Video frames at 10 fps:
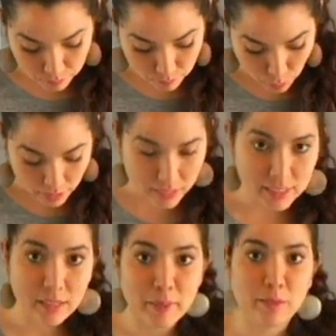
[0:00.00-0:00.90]
Brownies
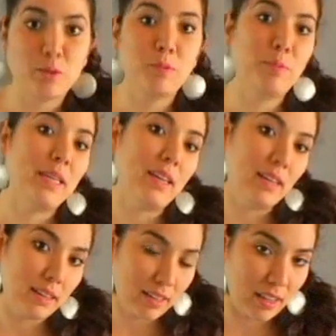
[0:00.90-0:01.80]
are meant to be
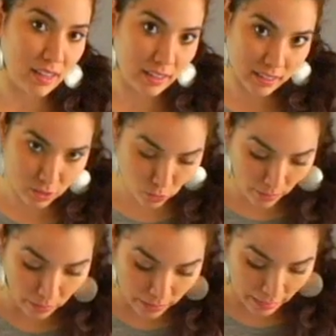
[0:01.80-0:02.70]
in
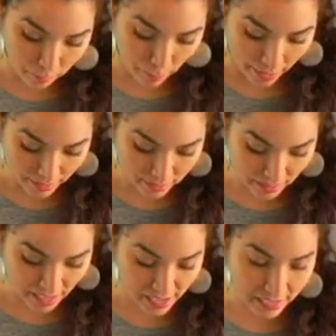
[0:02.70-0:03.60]
square cake pans.
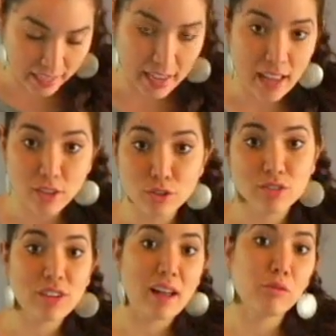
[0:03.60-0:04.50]
I used
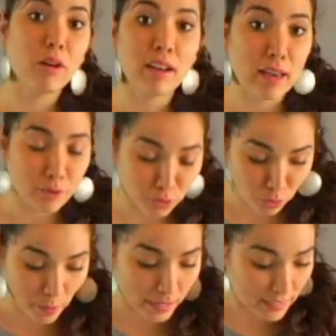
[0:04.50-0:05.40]
to have one, I don't know
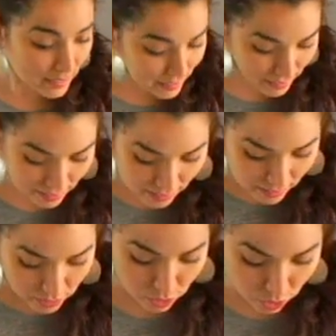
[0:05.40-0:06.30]
where it is,
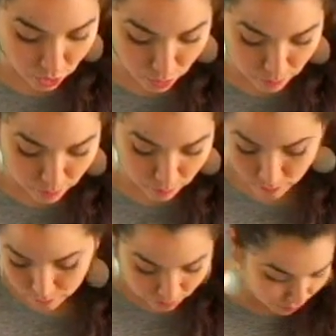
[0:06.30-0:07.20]
so
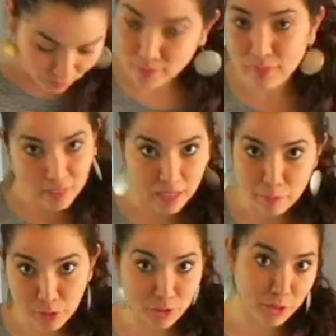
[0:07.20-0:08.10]
I'm
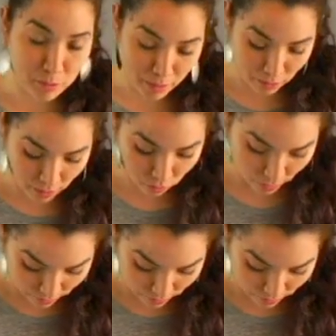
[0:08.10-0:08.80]
going to use my round one.